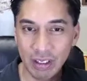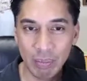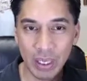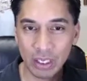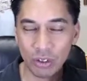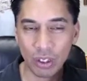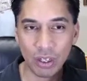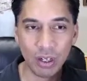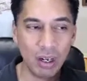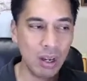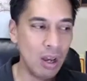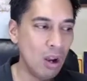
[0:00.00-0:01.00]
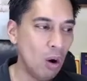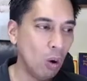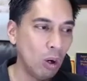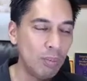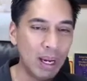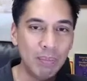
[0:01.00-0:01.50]
picture, or it
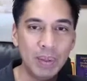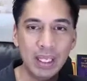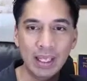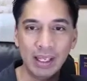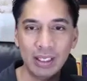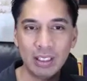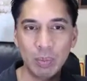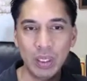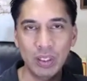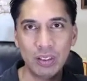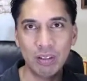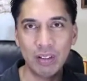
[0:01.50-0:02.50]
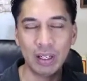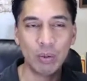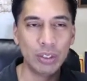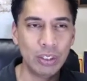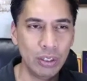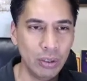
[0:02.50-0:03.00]
might be that experience of like when
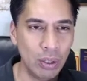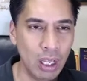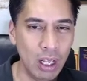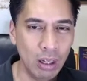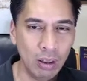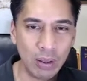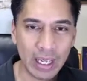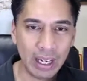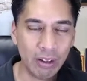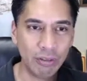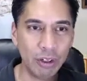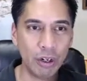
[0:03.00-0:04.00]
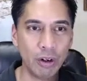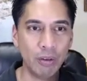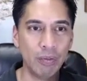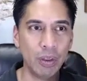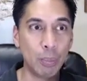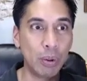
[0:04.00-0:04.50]
you look out of
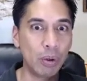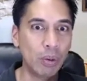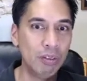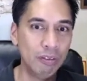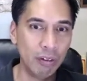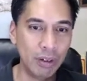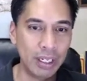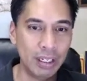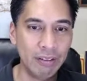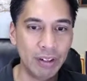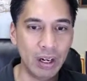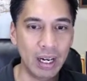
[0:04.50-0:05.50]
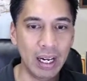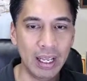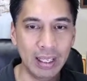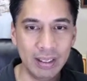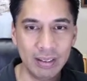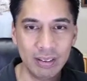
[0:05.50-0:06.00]
the periphery of your eye.
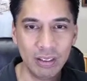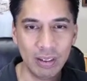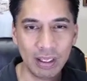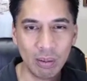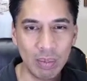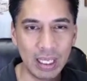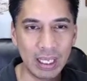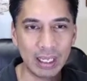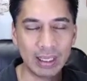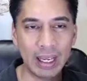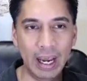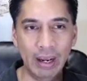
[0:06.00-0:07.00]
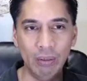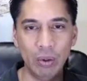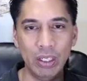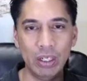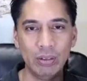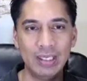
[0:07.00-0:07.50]
It could be like that, where you
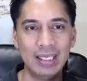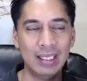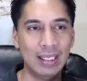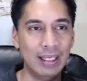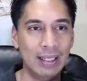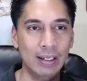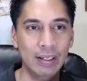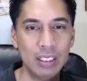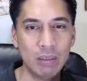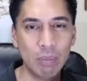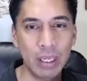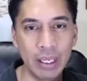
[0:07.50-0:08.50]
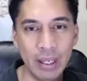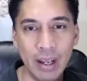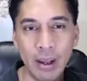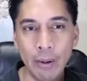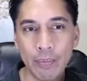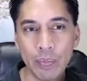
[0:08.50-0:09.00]
don't see it the clearest, but
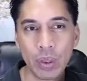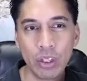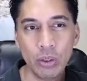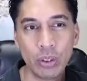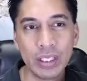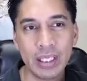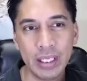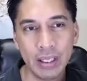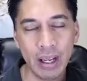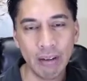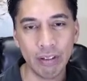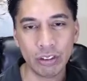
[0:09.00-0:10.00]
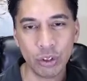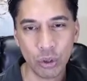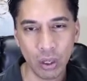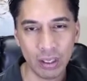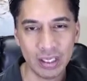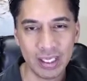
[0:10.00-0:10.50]
you still have a
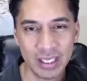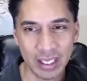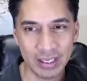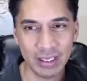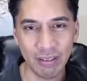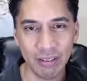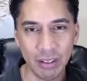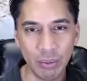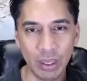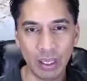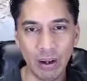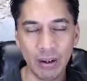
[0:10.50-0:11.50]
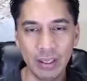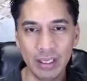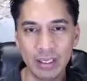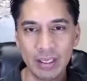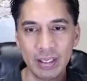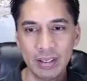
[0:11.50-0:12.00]
strong sense of it
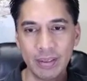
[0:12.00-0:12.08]
regardless.